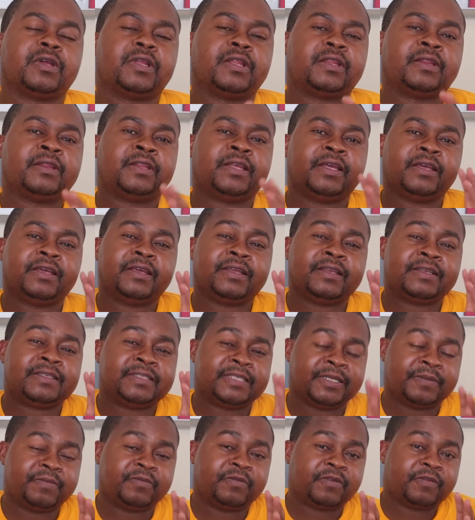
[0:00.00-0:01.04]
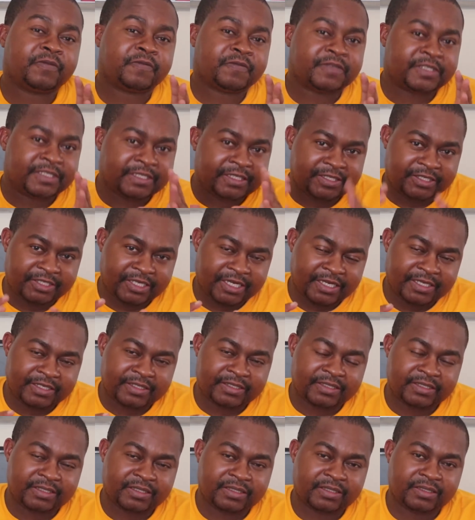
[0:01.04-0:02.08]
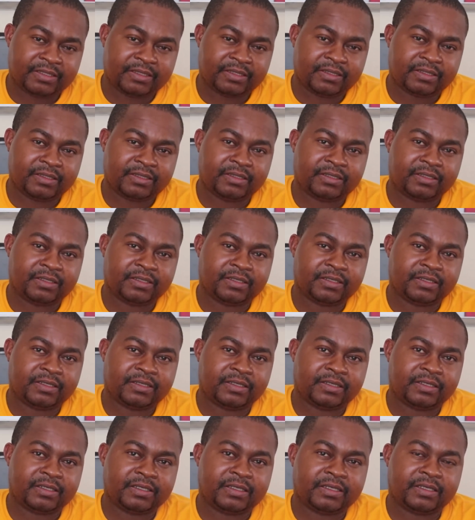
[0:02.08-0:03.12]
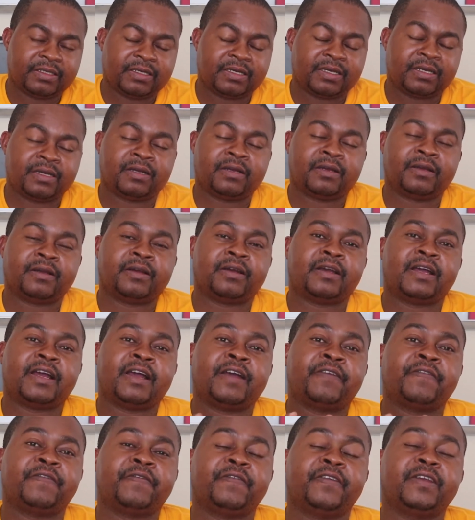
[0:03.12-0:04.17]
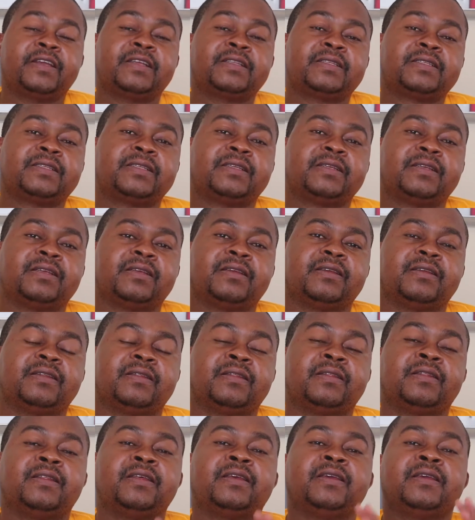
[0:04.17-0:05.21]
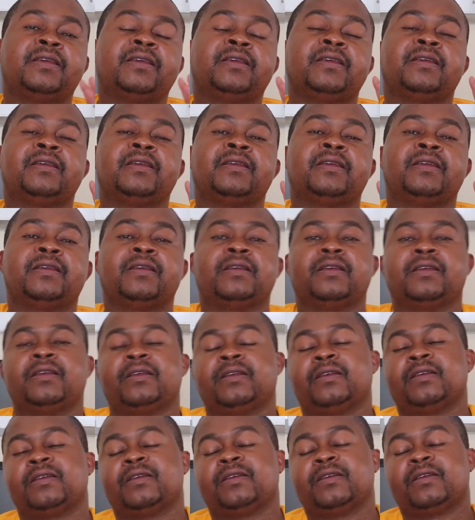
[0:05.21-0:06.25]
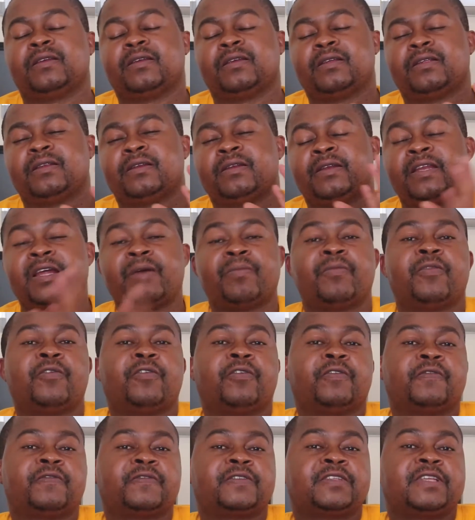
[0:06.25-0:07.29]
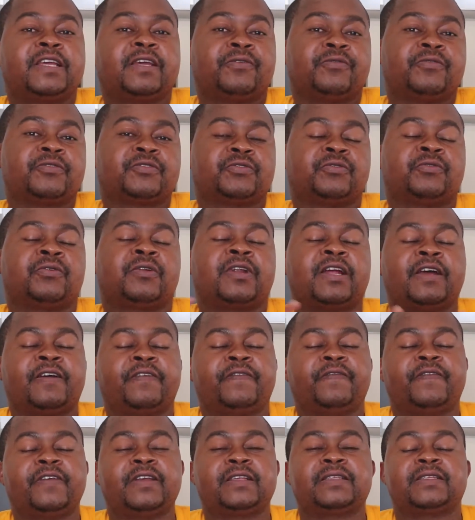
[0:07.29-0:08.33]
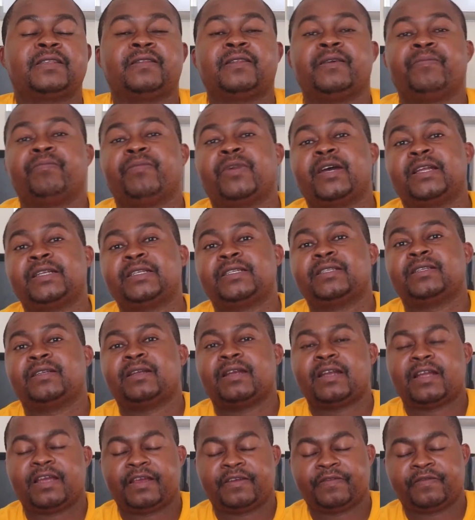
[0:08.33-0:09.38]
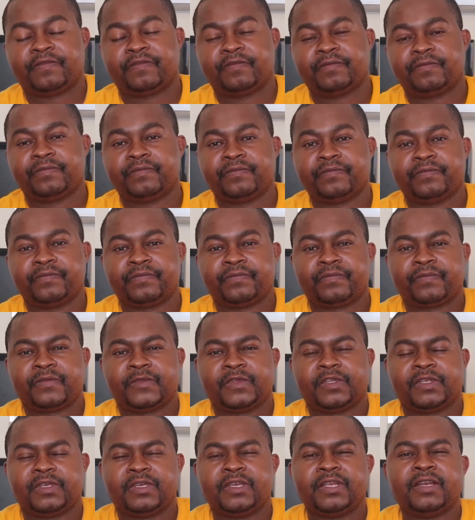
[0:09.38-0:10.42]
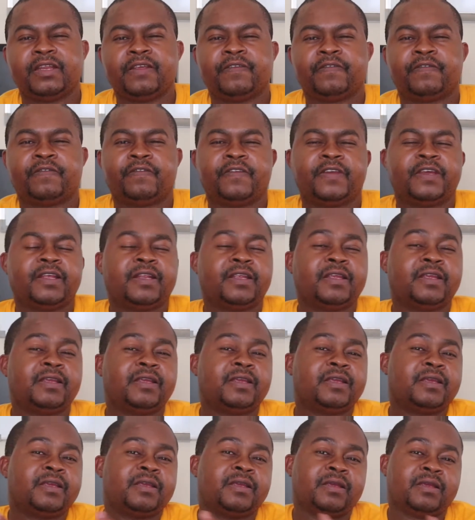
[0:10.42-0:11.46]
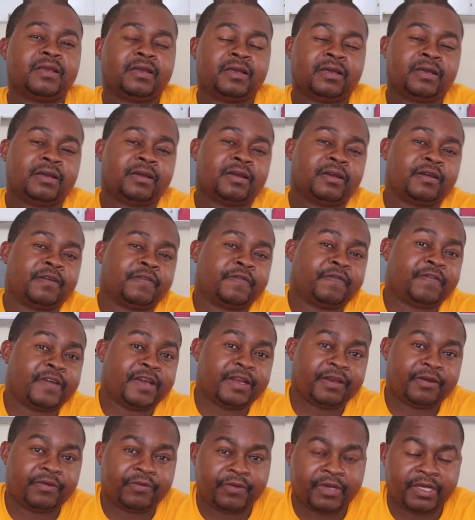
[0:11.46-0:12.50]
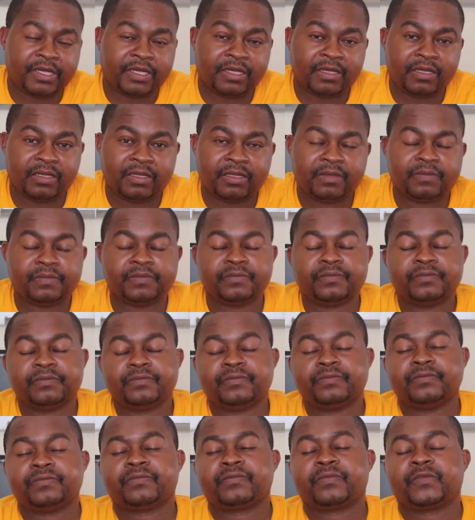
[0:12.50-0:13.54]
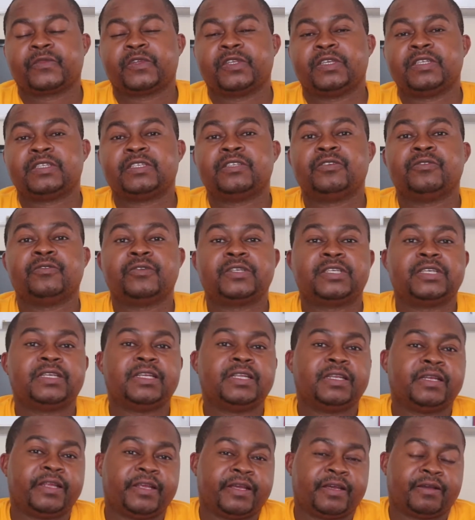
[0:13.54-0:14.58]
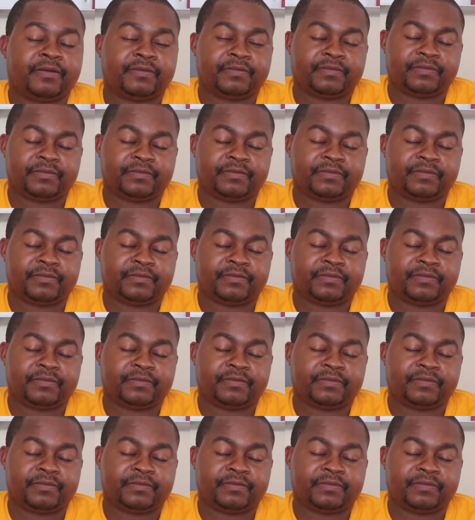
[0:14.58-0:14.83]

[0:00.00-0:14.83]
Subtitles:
the depth of discharge affects the number of cycles, or affects the battery life in a very funny way. It's not linear.